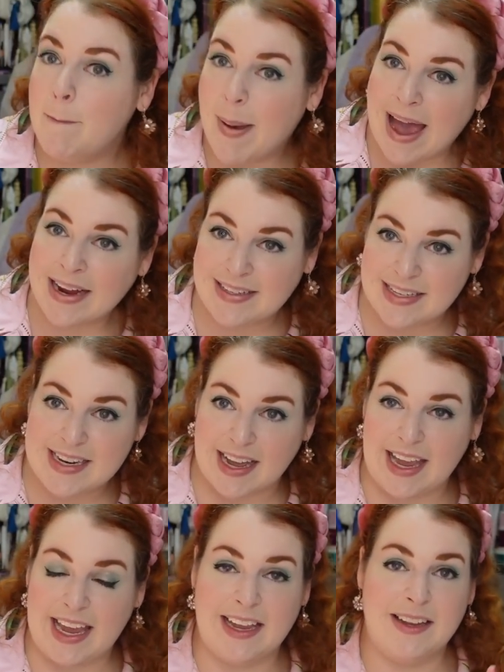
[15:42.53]
back to
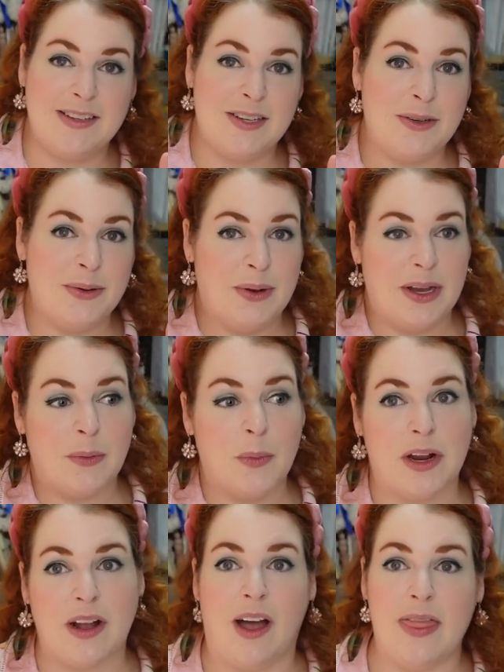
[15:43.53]
dyeing to
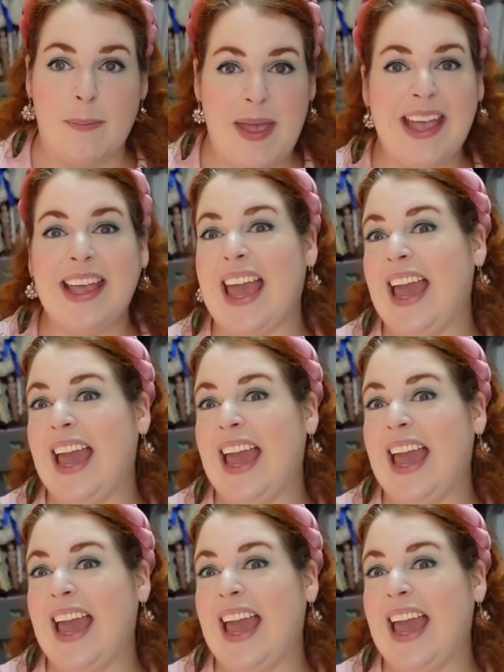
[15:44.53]
work on the pink